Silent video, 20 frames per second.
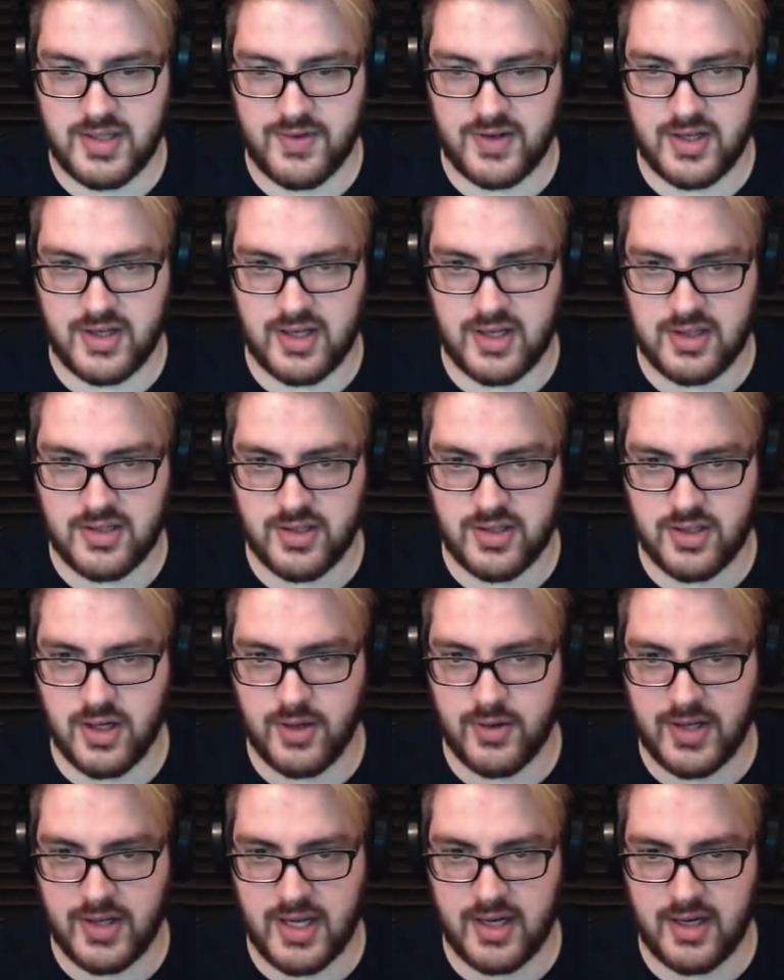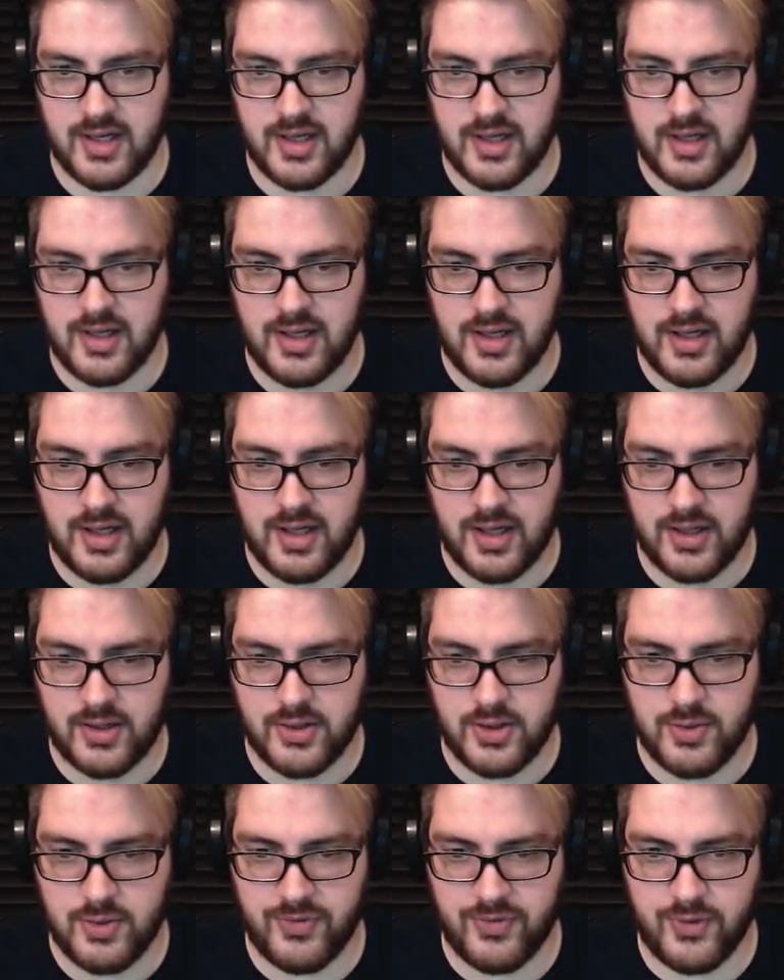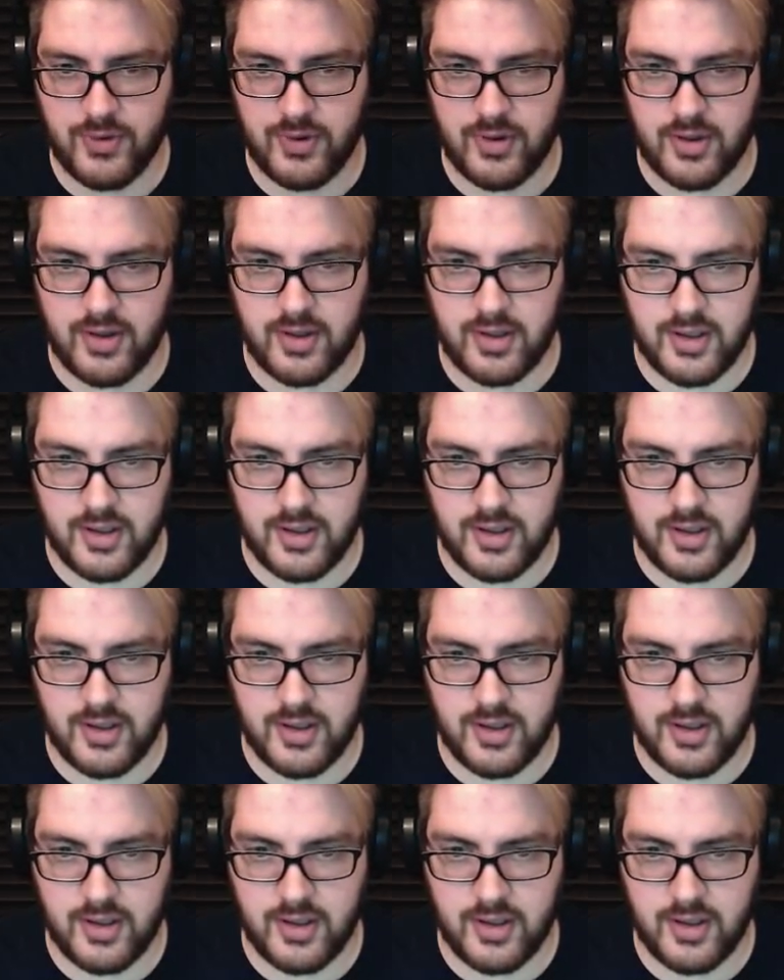can get this to go again. I could do it before.